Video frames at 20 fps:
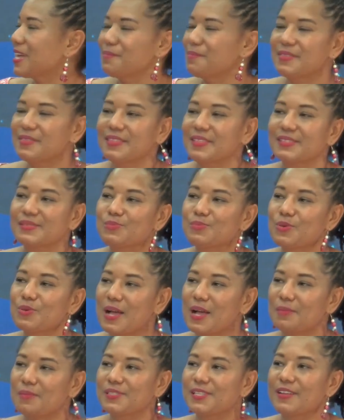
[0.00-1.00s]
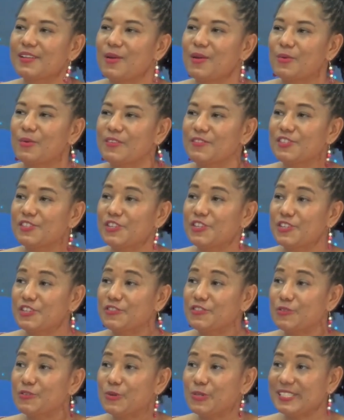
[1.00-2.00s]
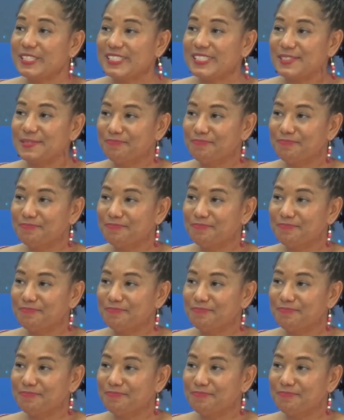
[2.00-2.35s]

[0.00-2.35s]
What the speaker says: this book comes out, I would have turned 40.